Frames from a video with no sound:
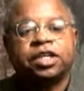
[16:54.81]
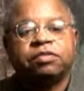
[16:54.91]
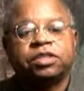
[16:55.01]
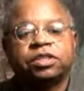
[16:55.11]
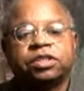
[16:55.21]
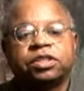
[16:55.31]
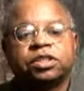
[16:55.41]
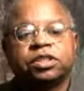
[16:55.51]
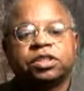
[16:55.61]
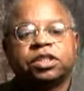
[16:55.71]
Davis.
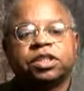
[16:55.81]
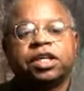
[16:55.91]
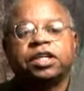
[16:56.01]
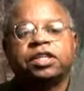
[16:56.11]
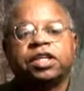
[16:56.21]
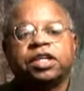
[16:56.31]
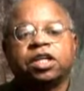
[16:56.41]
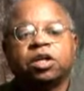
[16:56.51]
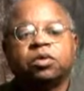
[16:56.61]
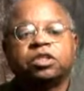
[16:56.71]
Kenneth and
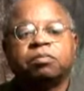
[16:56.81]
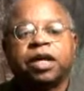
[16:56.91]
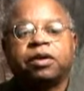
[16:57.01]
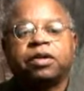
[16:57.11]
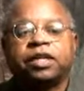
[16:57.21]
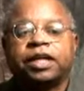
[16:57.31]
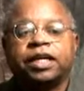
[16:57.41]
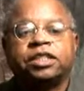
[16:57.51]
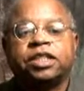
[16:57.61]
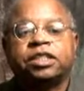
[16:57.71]
Elois married in
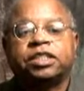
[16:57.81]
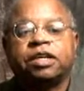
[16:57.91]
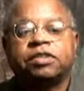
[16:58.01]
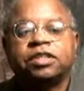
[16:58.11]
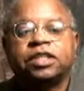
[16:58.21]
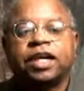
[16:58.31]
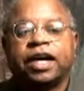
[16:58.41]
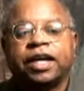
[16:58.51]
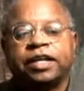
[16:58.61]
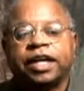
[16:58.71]

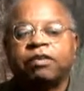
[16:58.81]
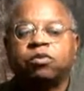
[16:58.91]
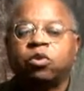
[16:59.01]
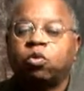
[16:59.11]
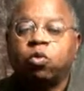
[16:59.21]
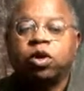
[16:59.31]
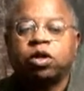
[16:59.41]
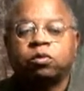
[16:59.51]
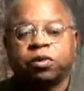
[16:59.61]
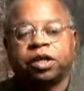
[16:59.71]
1979 after a
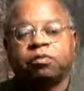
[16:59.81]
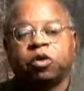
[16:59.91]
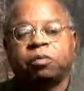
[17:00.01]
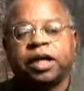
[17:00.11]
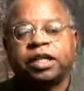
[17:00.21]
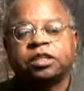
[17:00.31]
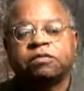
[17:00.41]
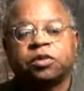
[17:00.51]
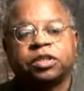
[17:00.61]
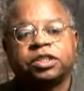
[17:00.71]
whirlwind romance
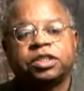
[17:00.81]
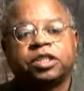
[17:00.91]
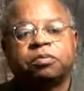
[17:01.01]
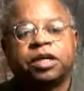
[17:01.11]
of only six